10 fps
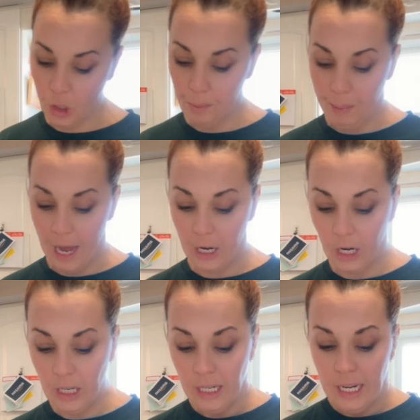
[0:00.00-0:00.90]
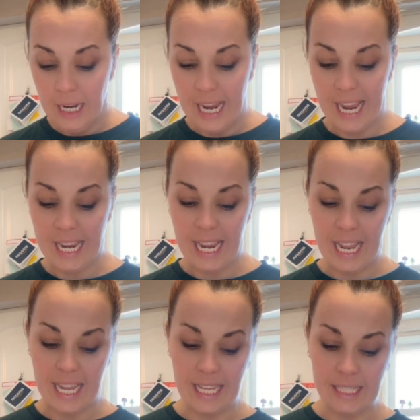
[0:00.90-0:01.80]
butter. It
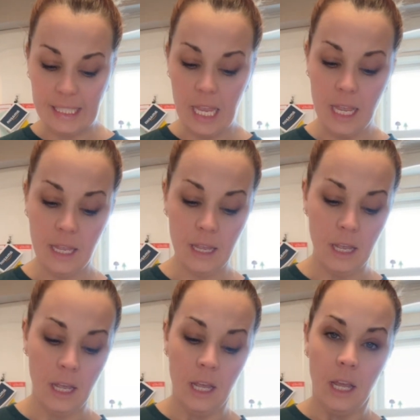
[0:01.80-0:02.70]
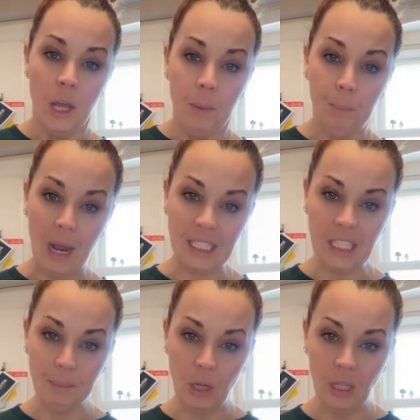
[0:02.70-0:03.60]
is
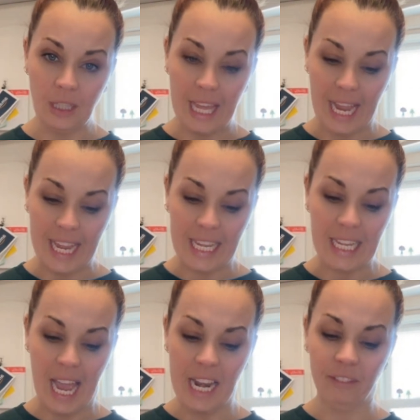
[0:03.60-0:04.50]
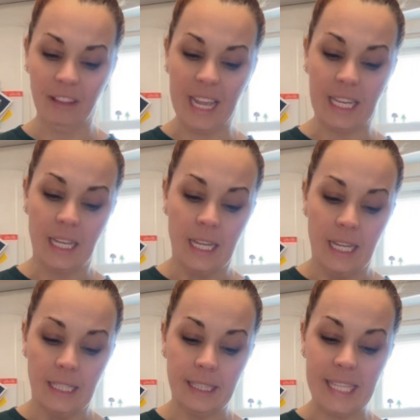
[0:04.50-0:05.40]
pressable, like I can kind of like
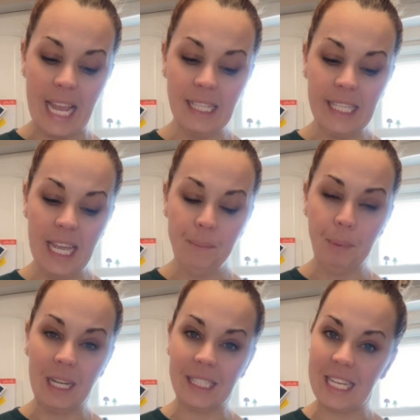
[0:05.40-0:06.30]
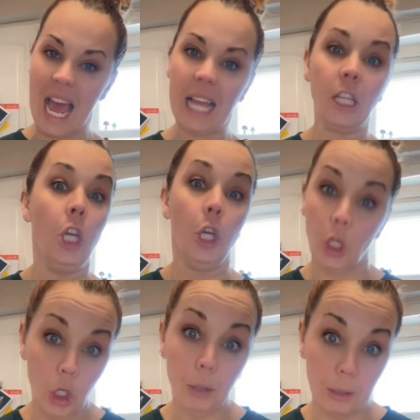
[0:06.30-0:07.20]
dent it, but it's not
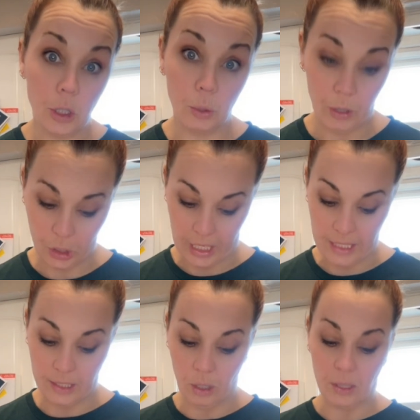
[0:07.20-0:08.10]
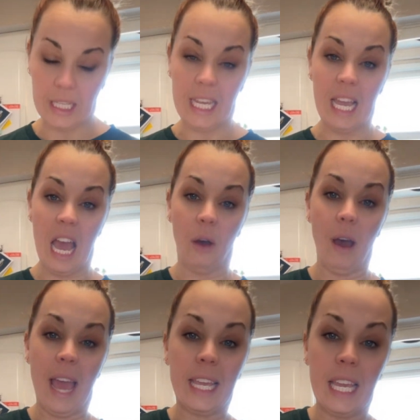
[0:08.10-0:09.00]
uber squishy. So see how
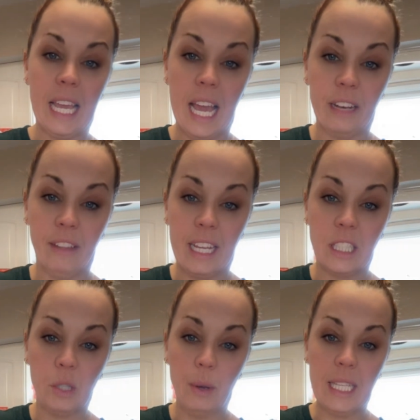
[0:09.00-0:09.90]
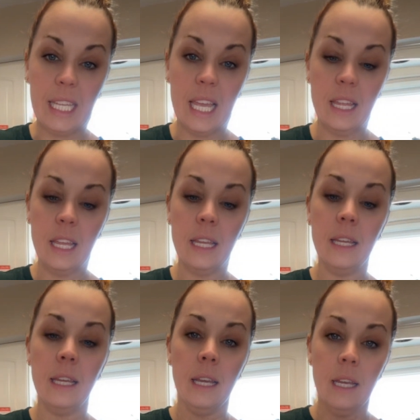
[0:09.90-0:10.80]
I can kind of like squeeze it
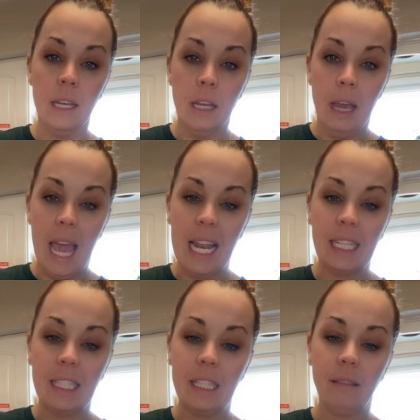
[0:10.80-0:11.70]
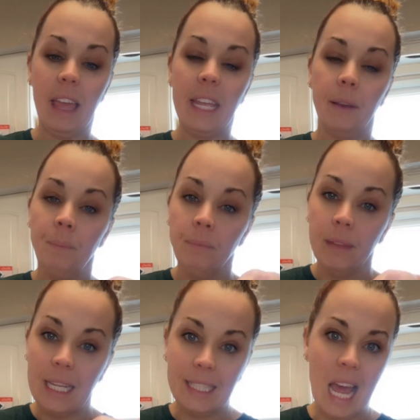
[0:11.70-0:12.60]
and it's like
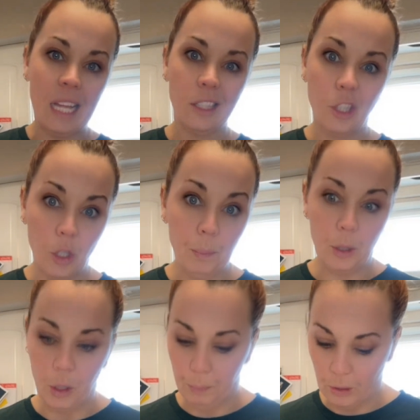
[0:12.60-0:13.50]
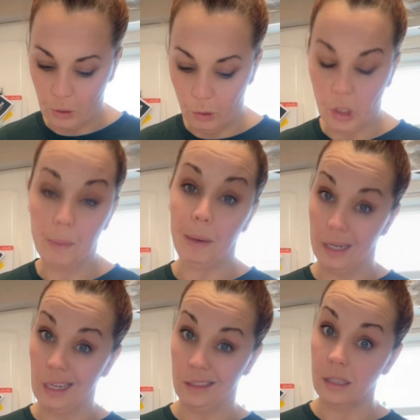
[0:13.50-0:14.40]
it's not super duper squishy, but
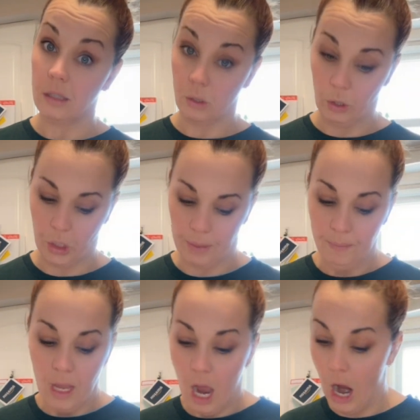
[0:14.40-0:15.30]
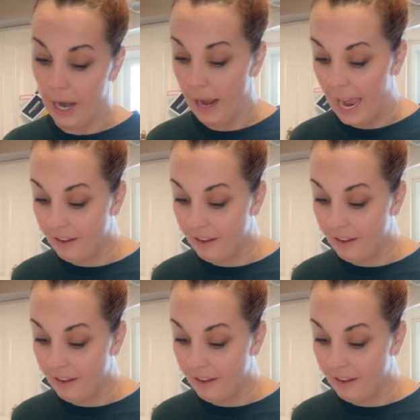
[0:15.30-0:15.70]
it's squishy. All right, I have